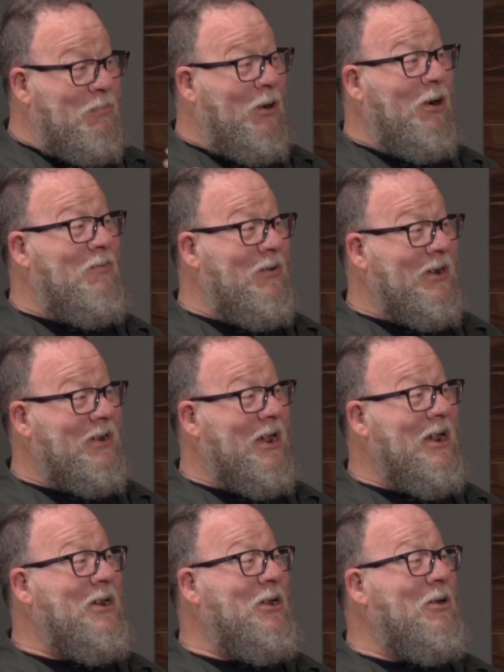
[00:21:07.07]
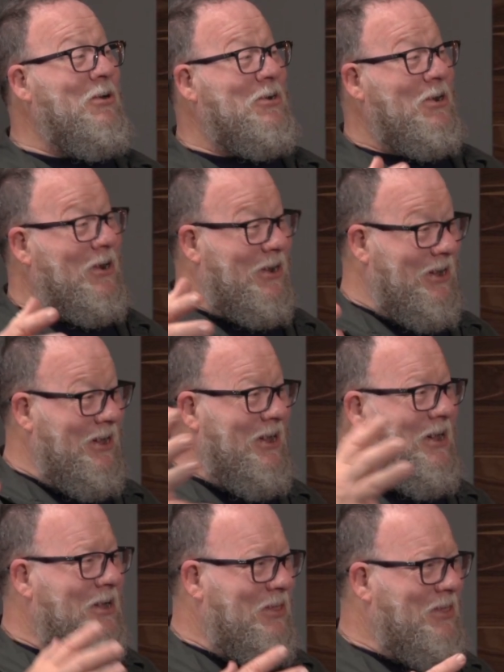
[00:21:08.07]
perfect, and you took
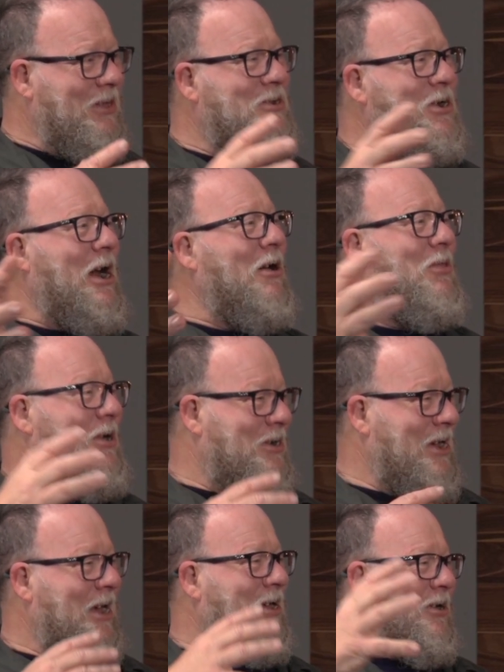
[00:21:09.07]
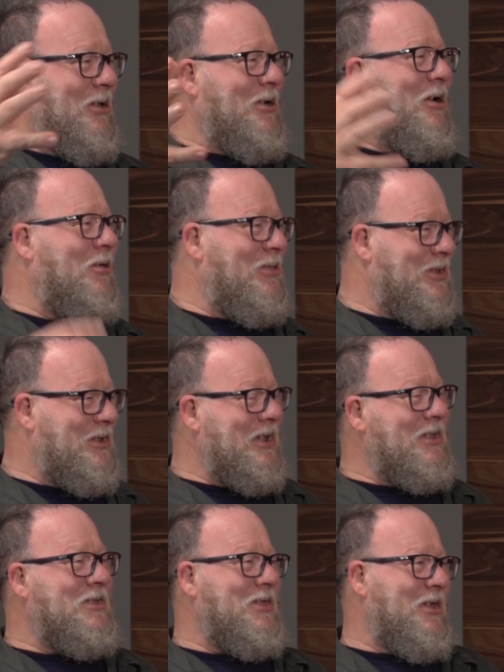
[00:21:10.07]
the child that had taken on all the
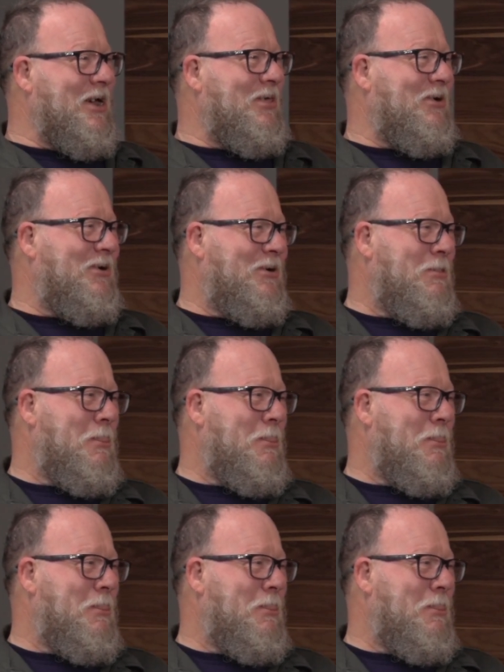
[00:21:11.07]
sins of the others.